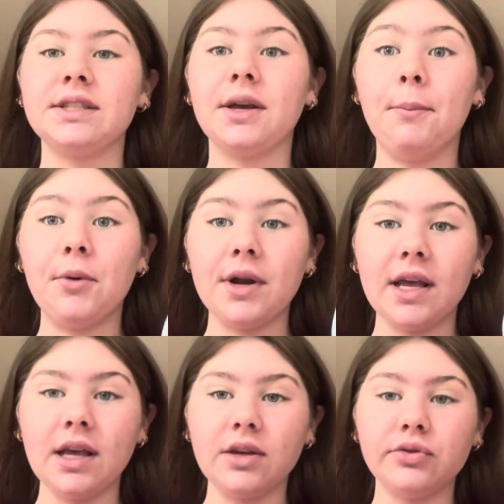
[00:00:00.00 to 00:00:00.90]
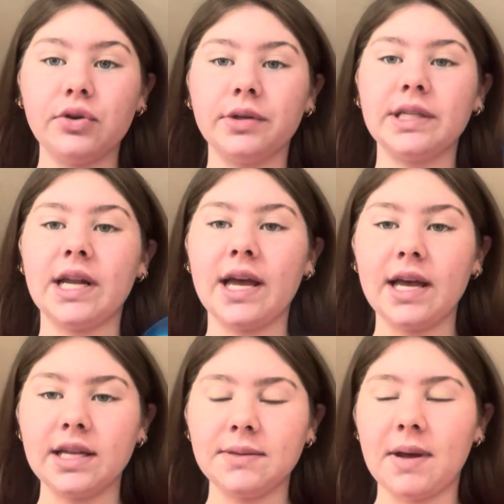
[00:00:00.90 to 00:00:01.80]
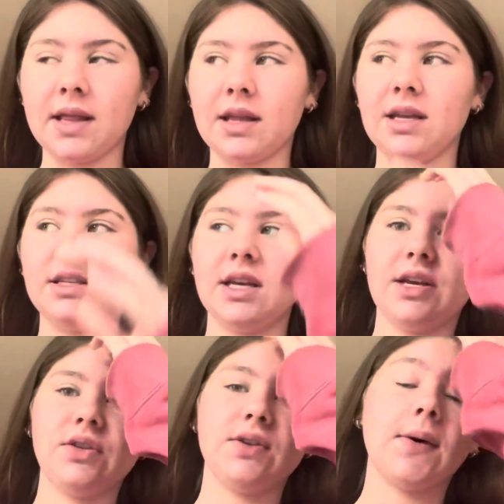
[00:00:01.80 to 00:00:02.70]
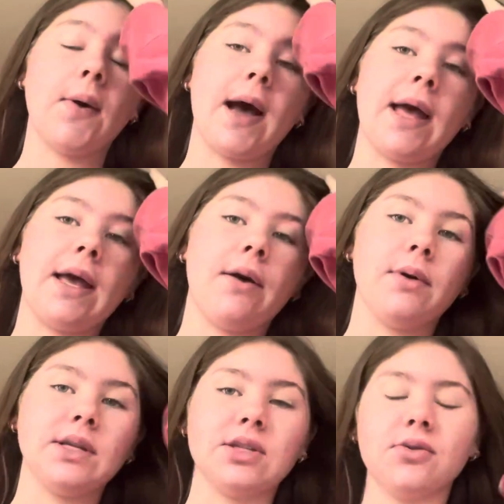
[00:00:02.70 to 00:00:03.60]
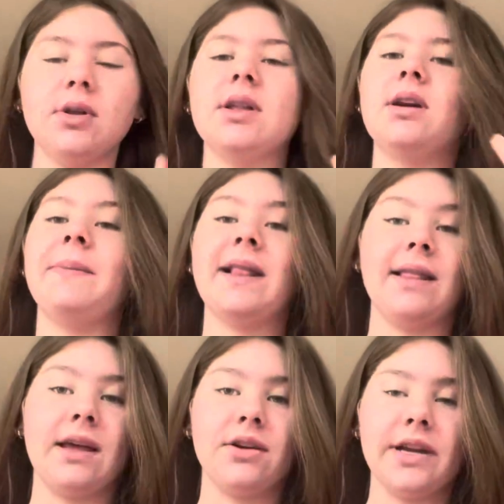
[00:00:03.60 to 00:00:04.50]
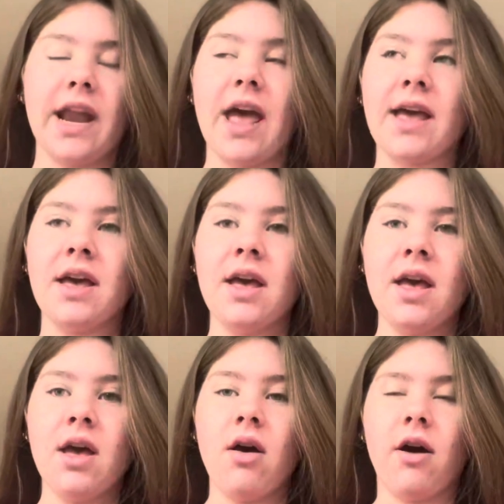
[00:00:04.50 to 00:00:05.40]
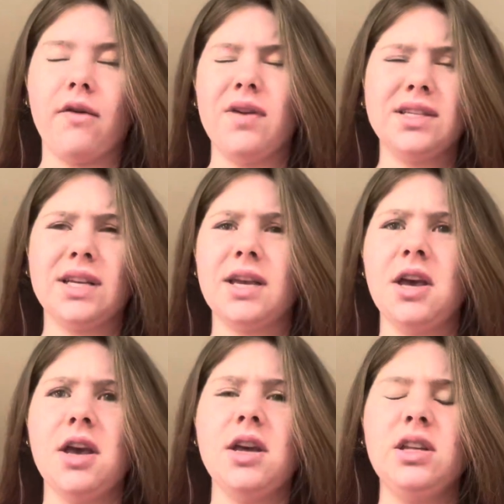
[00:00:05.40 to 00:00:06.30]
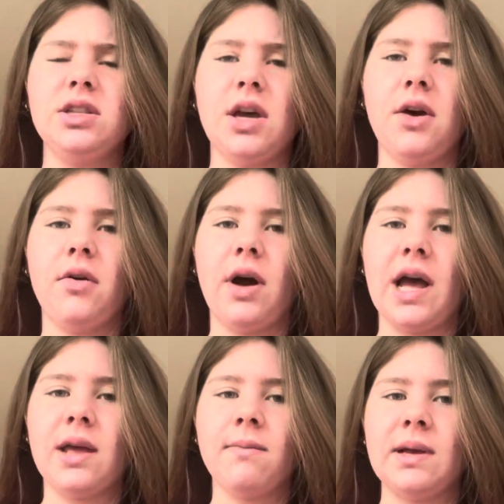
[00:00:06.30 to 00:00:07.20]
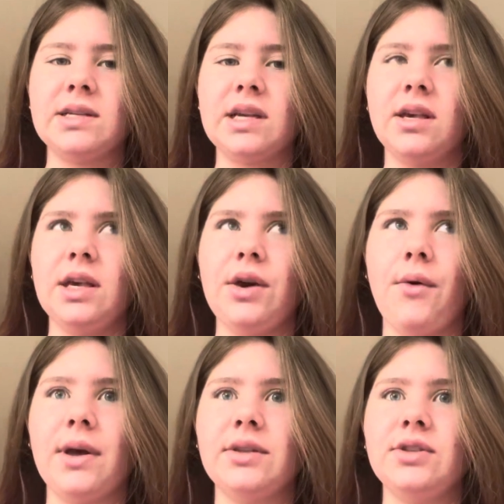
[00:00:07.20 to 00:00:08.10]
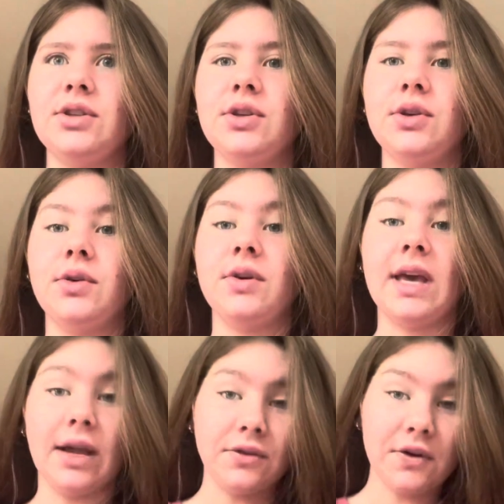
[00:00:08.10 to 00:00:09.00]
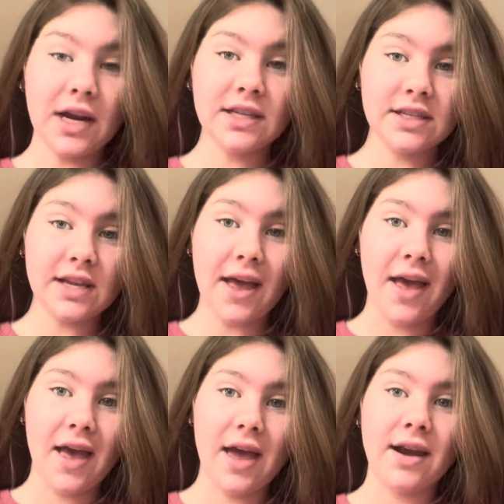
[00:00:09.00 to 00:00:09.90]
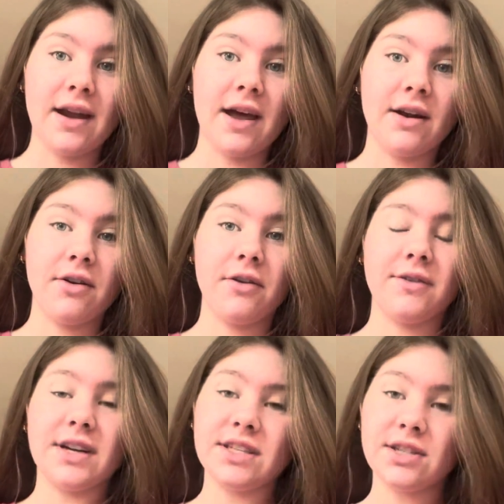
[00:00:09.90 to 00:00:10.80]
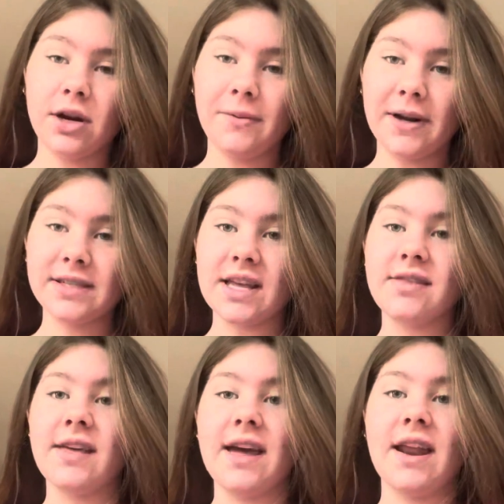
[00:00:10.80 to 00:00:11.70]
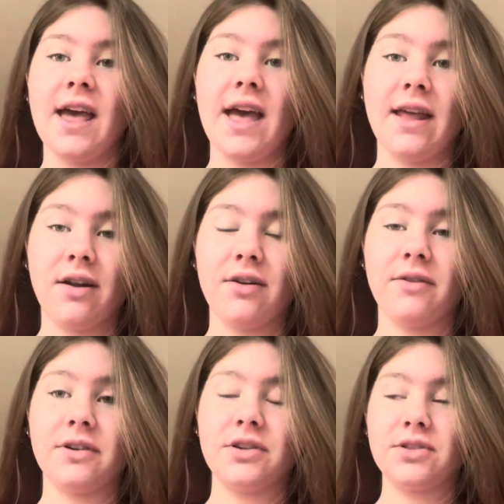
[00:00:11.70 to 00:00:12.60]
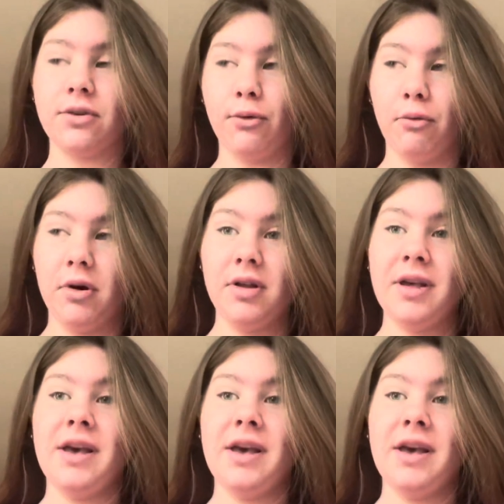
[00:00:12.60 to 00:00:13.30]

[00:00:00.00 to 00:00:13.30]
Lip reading: Good morning. So today is my late day, so I go into school a little bit later today, obviously. So I'm basically going to get dressed and head on over to Starbucks and then head on over to school.